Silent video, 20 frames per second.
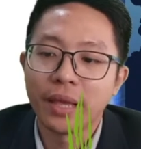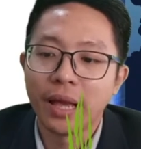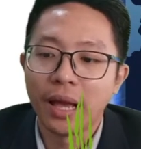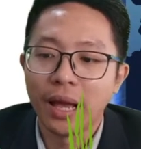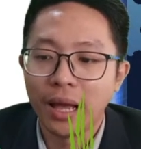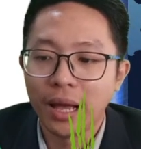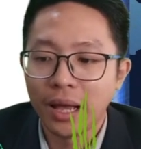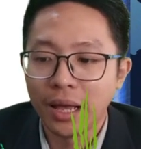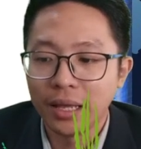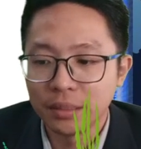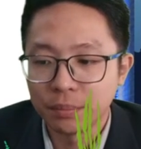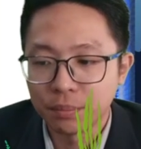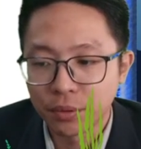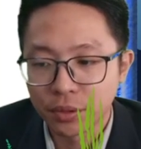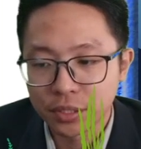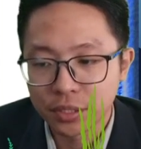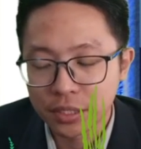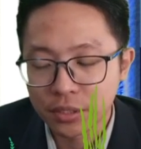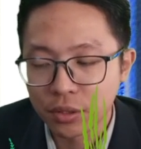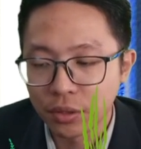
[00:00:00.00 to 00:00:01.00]
Why
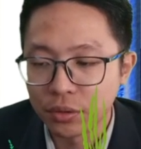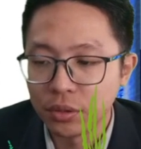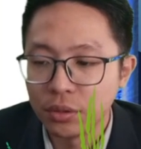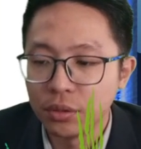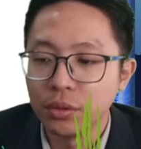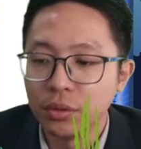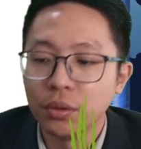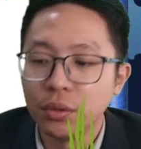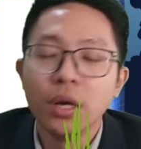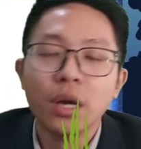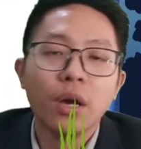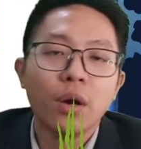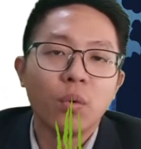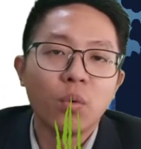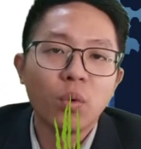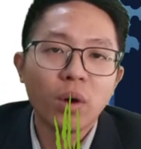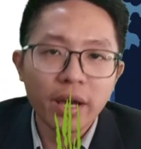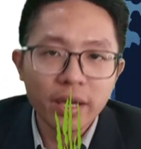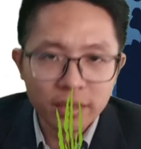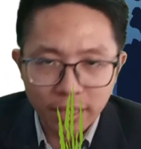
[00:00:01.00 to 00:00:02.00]

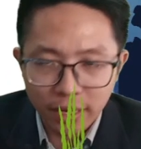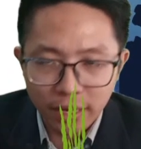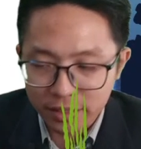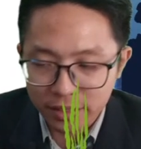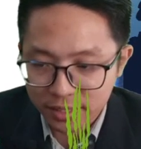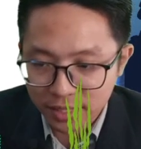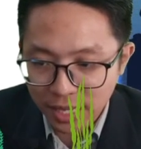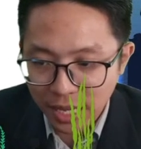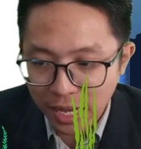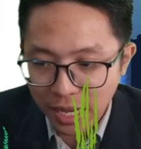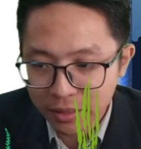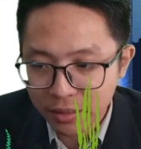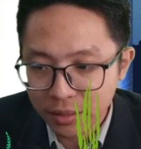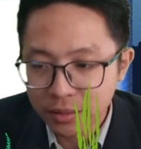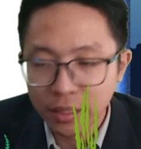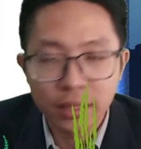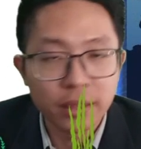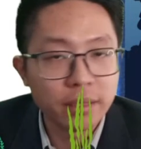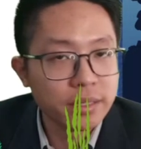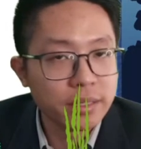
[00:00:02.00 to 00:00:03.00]
there is
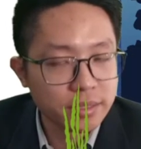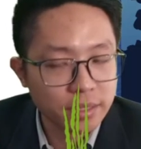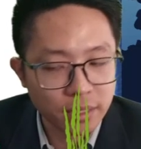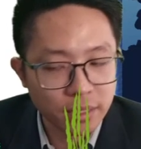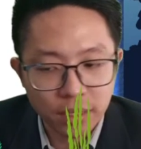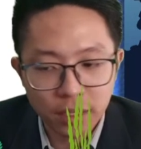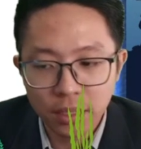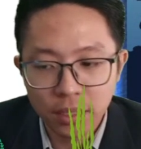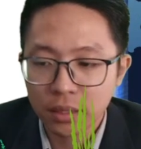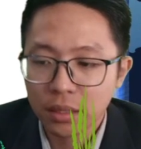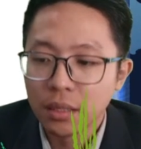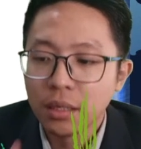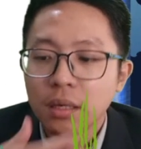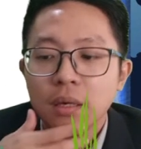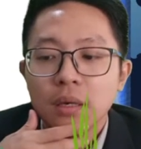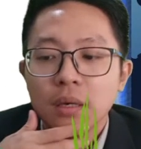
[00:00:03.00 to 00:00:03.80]
current in this circuit?